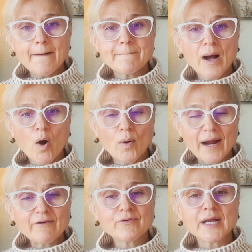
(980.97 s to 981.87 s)

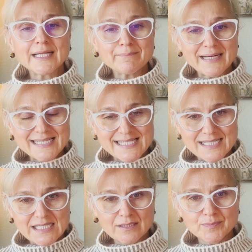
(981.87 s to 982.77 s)
However, it might
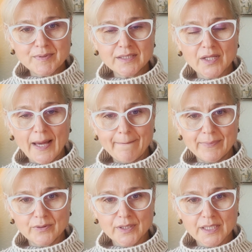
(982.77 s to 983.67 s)
still be
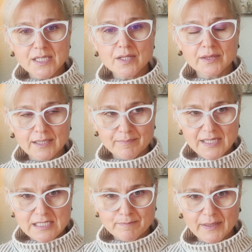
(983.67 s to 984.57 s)
liability. Let me
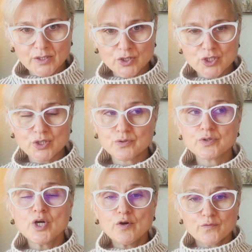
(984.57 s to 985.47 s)
explain it to you.
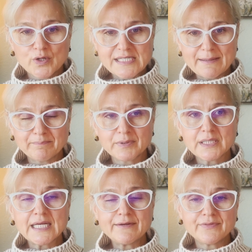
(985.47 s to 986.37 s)
For
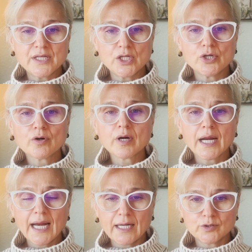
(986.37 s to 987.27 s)
example, if the year
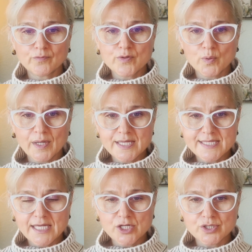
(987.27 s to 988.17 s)
end of the
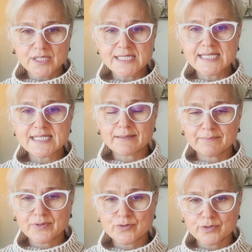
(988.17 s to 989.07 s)
organization is
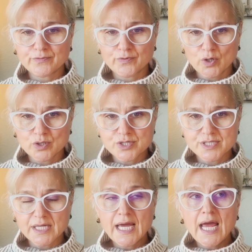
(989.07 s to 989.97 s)
December 31st,
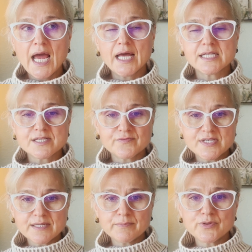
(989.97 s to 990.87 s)
and as of
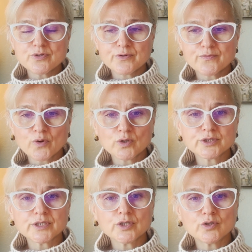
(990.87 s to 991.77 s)
December 31st,
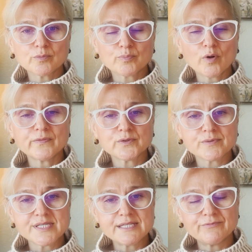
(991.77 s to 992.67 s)
nonprofit
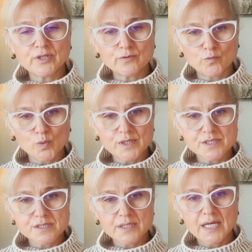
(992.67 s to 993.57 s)
received
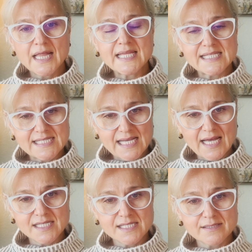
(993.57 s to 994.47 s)
invoice that
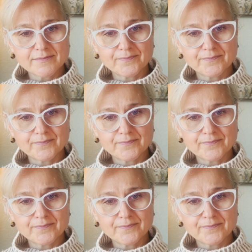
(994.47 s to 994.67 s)
says,